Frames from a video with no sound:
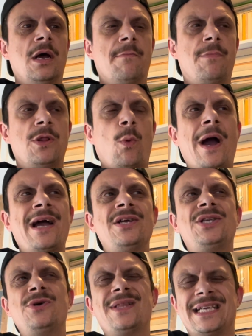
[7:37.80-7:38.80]
but the way I
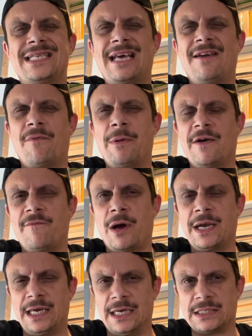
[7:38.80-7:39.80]
do that to save a bit of
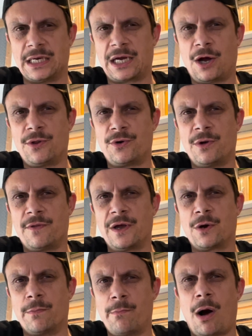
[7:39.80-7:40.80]
money is I go through a thing
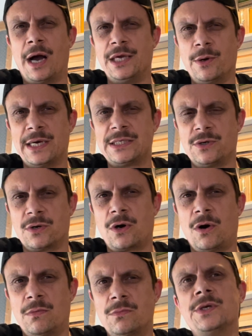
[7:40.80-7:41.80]
called
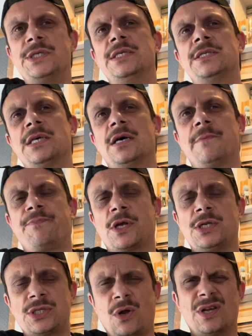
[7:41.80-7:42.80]
myus.com, which is a
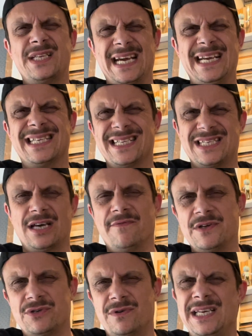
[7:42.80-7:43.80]
consolidator
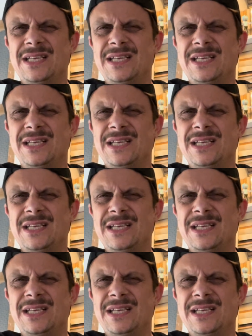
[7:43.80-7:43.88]
service, really.